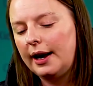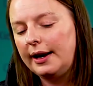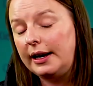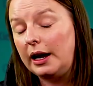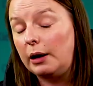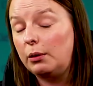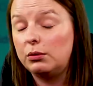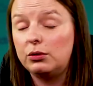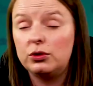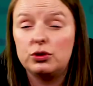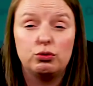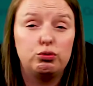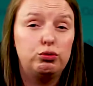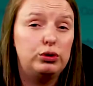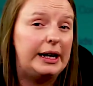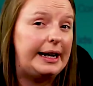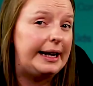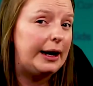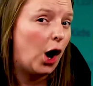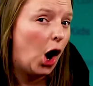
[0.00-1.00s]
Now it was a
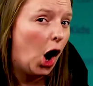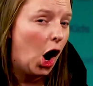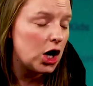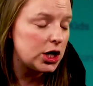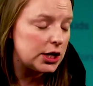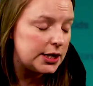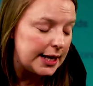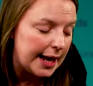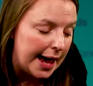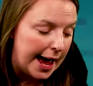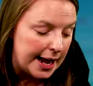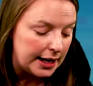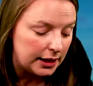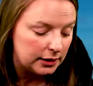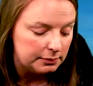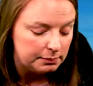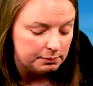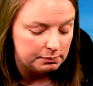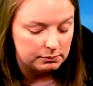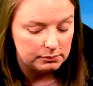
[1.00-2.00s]
really hot day.
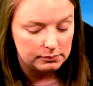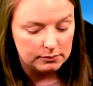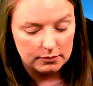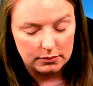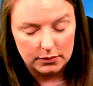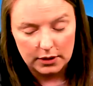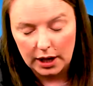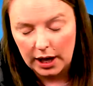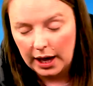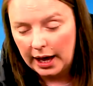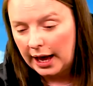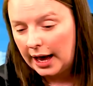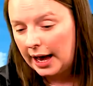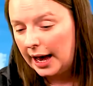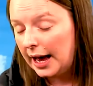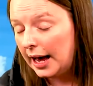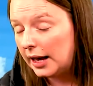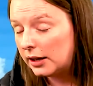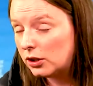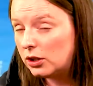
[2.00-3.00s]

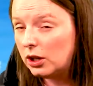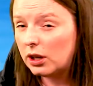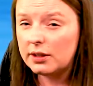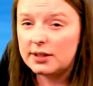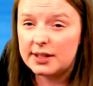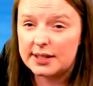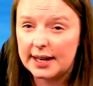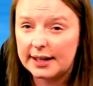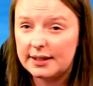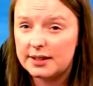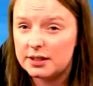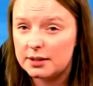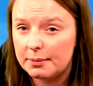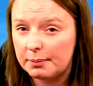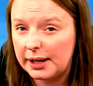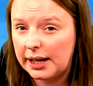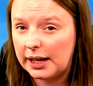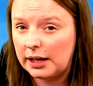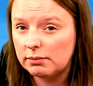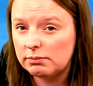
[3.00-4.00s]
And God said to
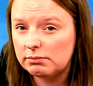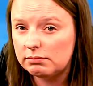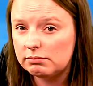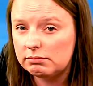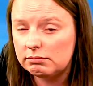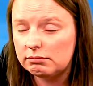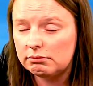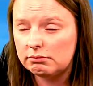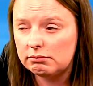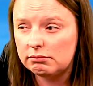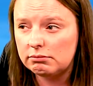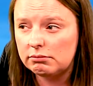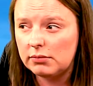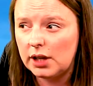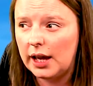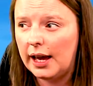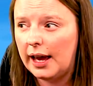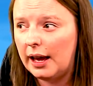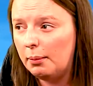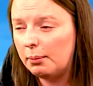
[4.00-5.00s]
me,
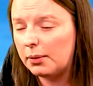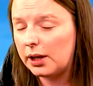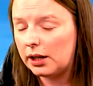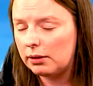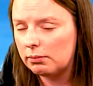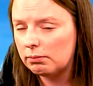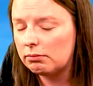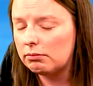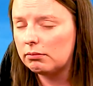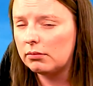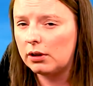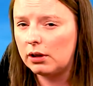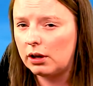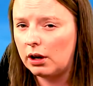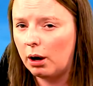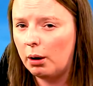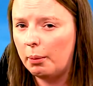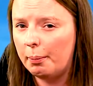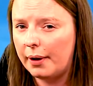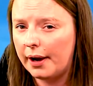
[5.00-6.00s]
Emily,
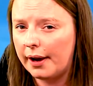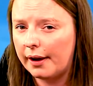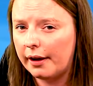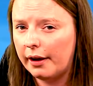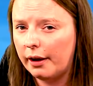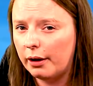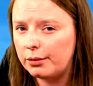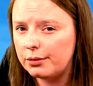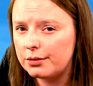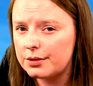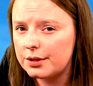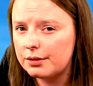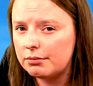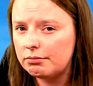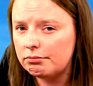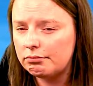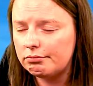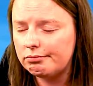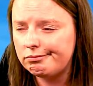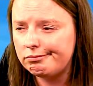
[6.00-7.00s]
go and buy a coat.
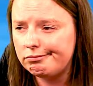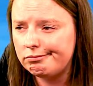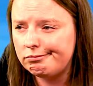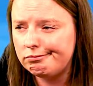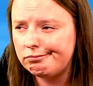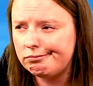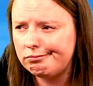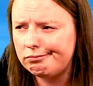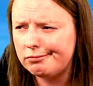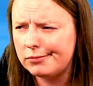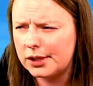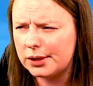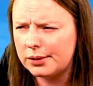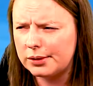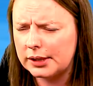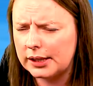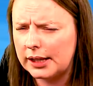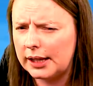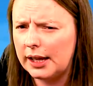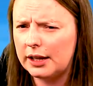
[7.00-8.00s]
I
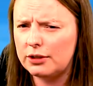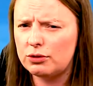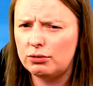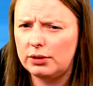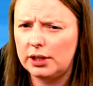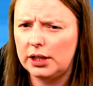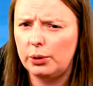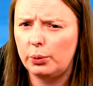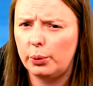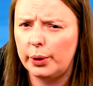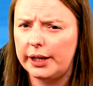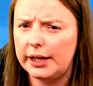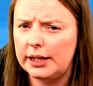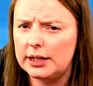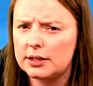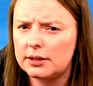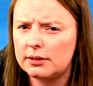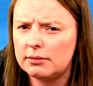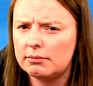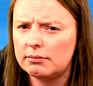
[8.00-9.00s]
was like, that's really
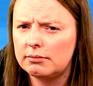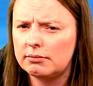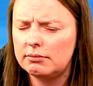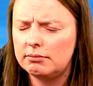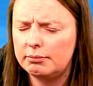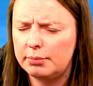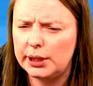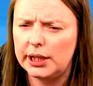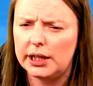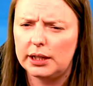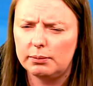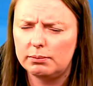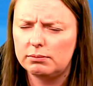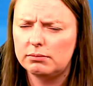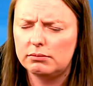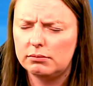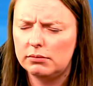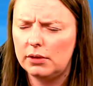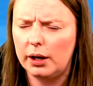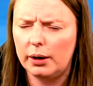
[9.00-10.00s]
weird, but
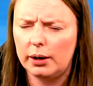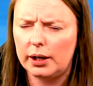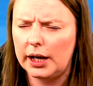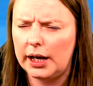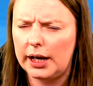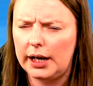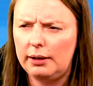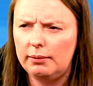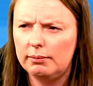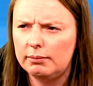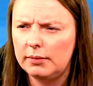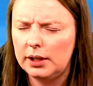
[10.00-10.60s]
okay.